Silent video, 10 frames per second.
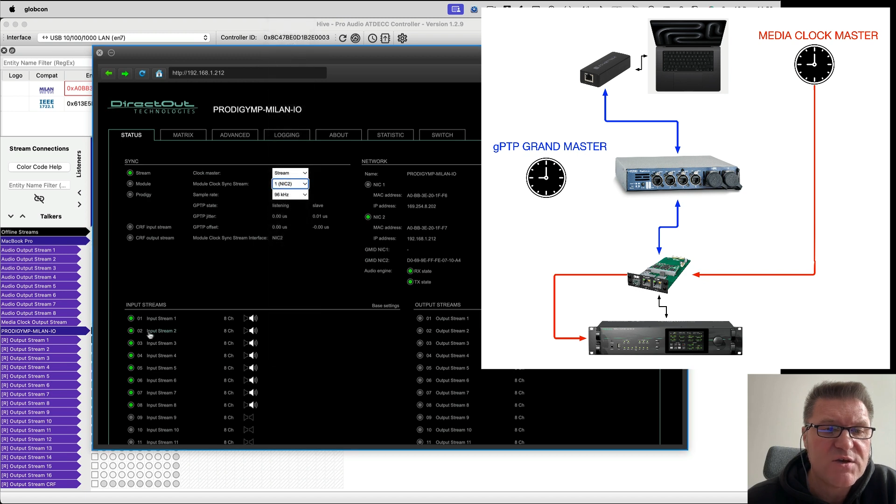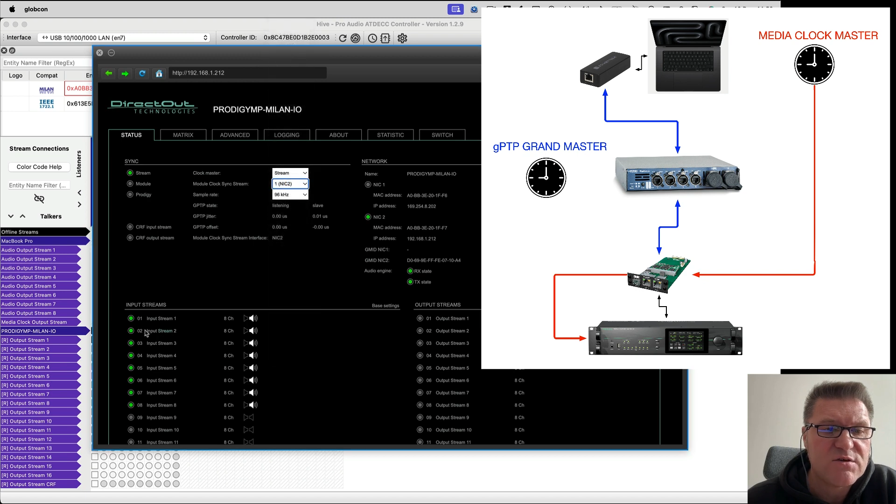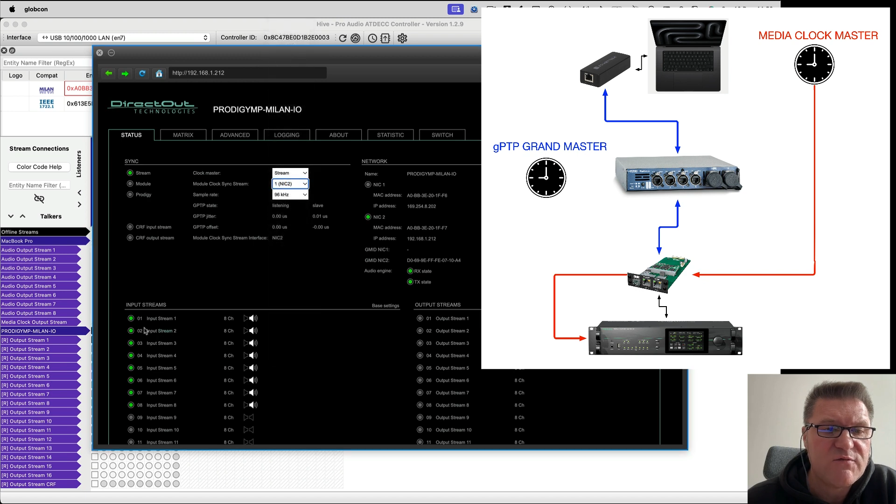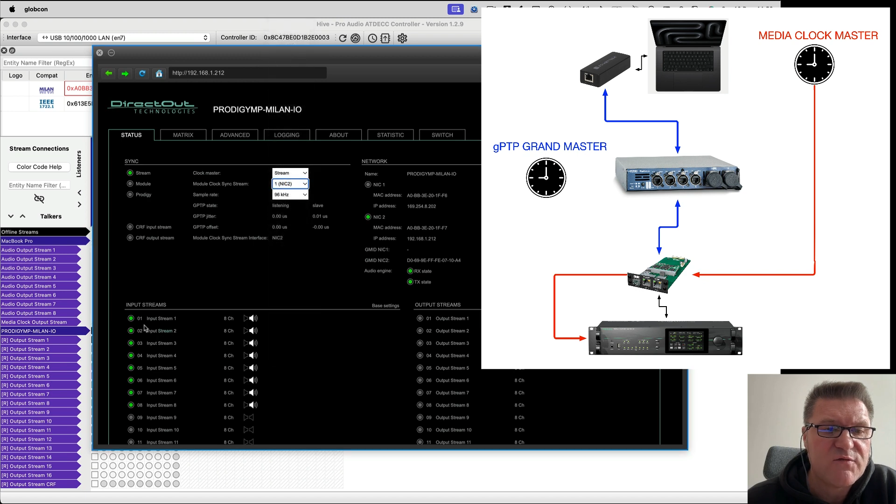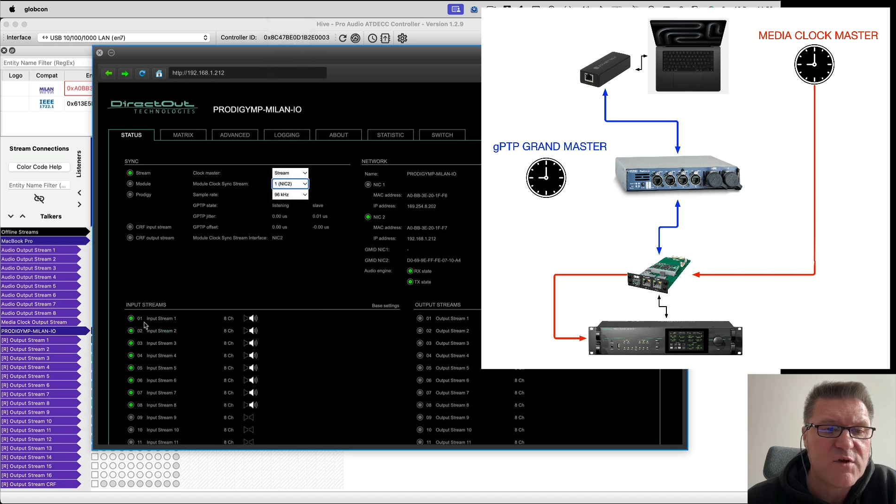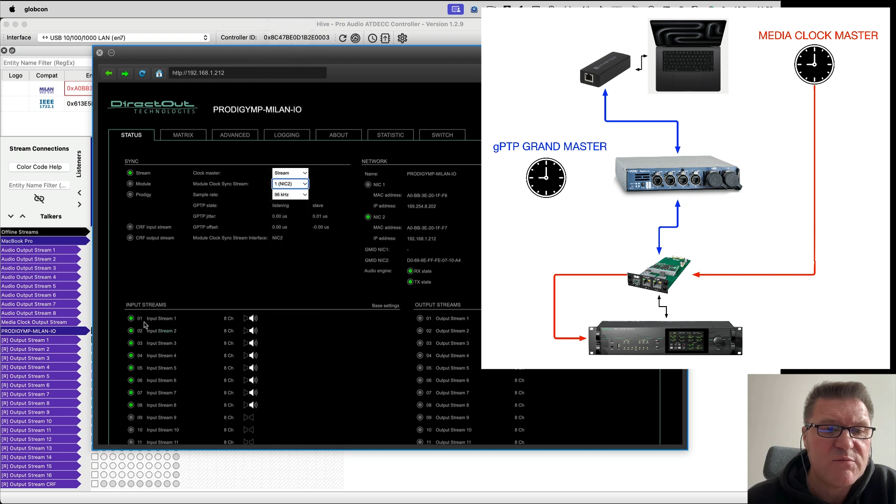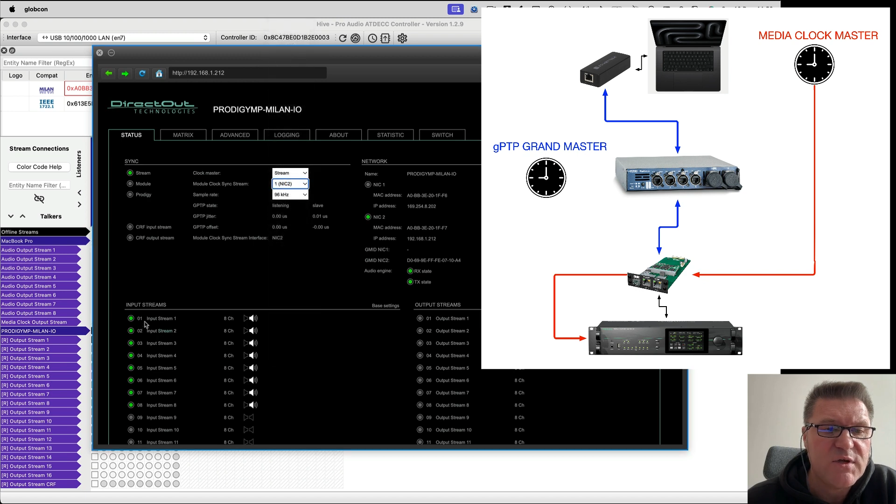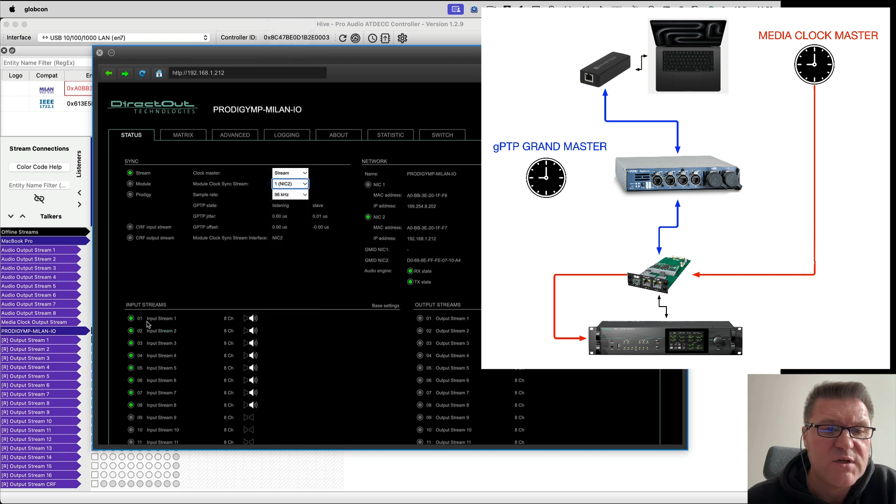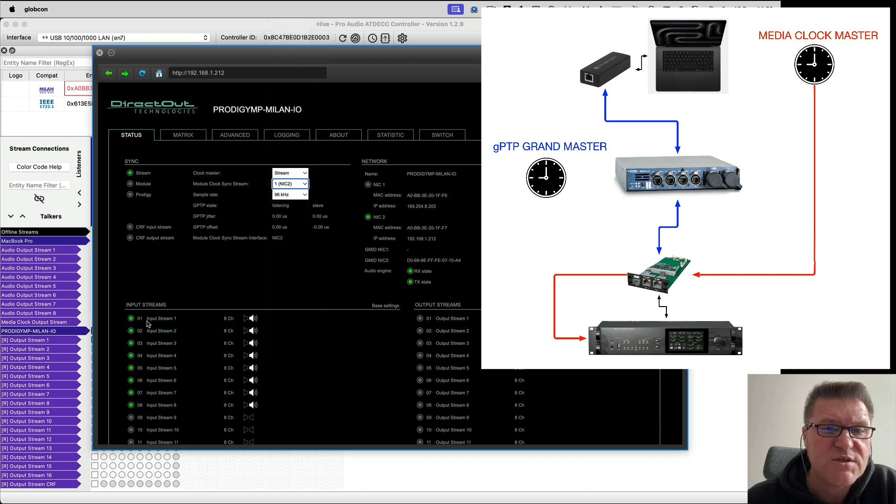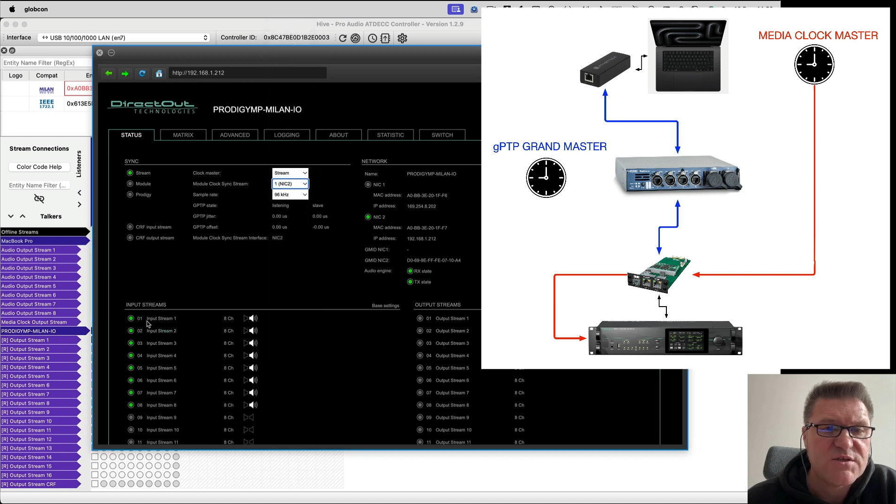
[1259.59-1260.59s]
from the
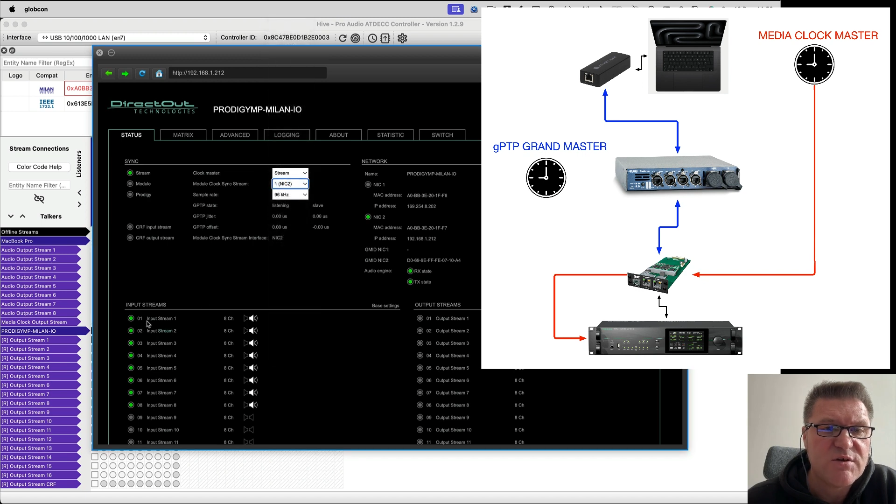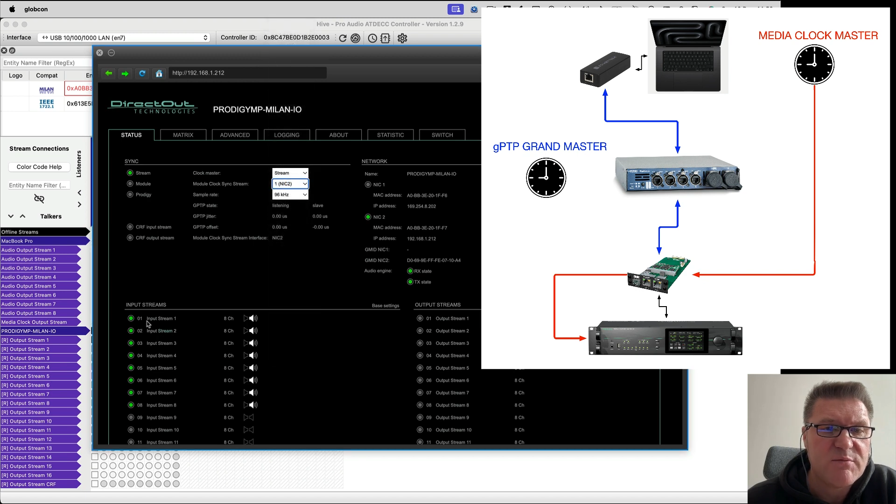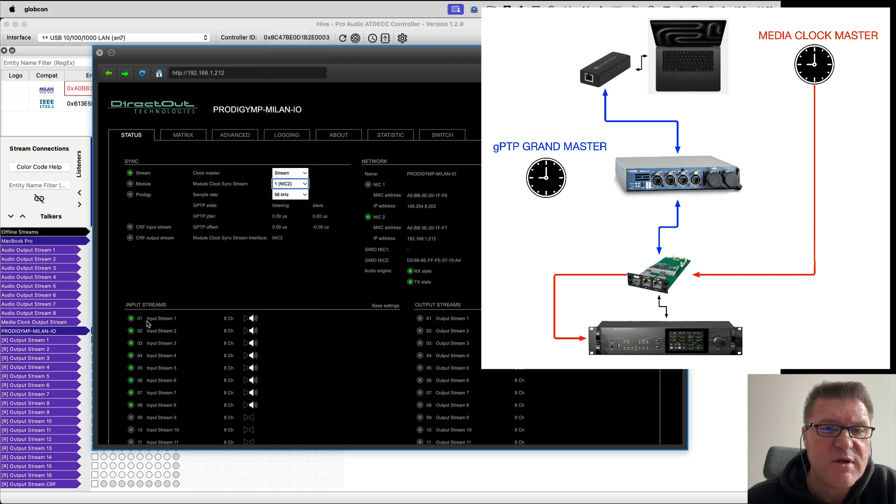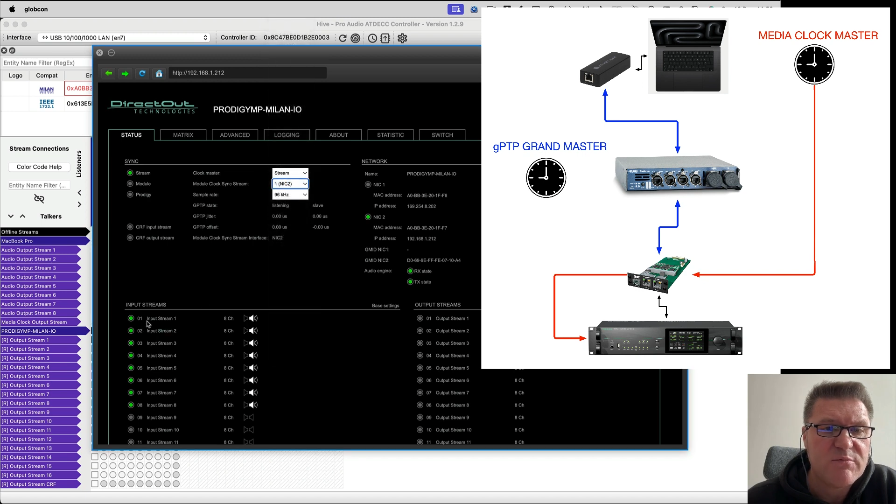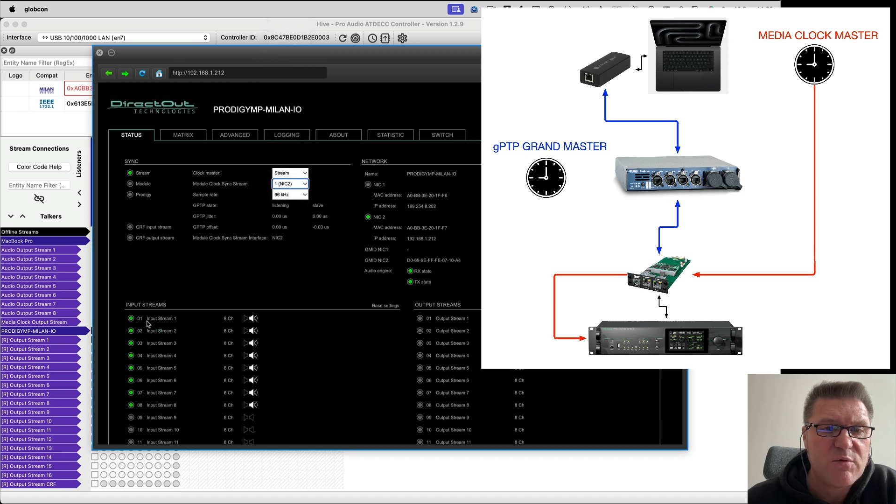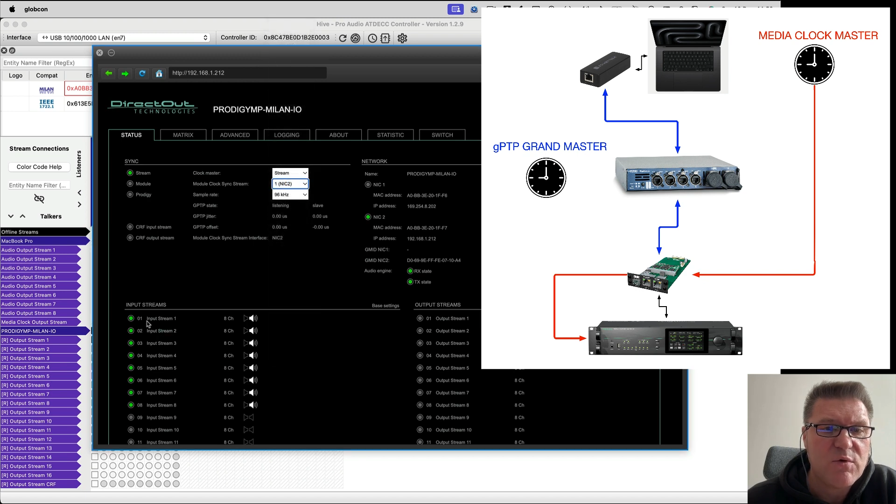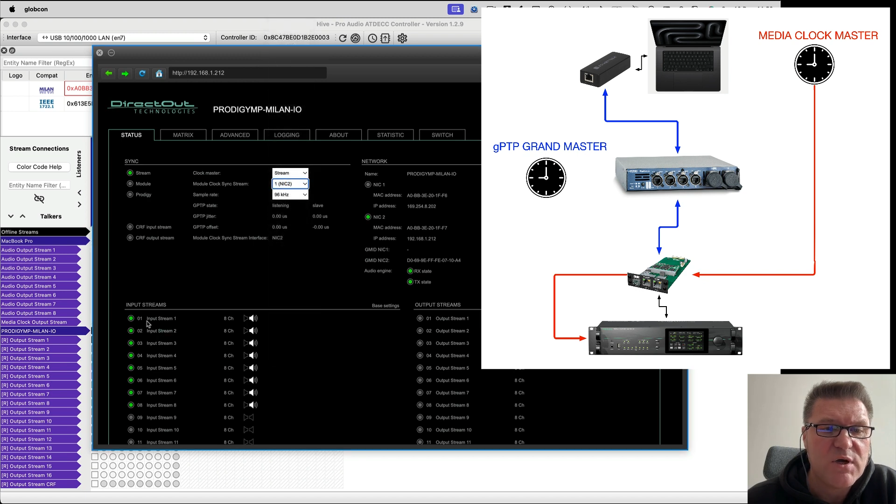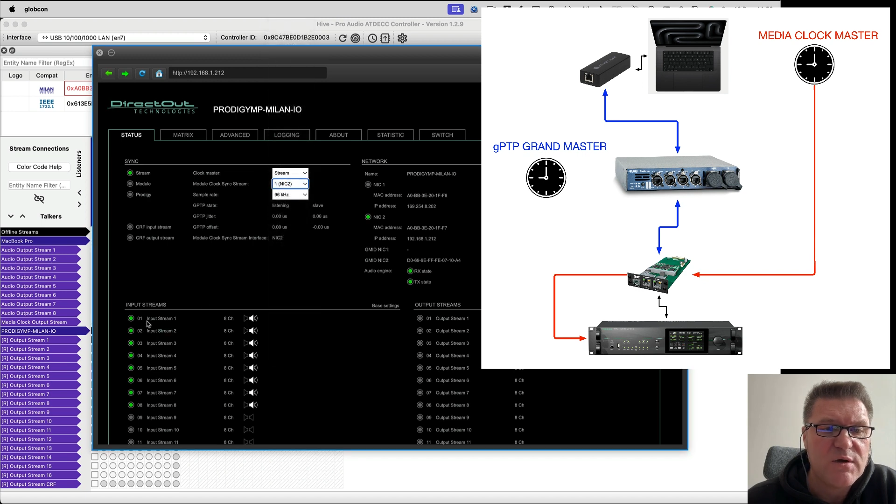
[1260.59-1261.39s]
stream number one.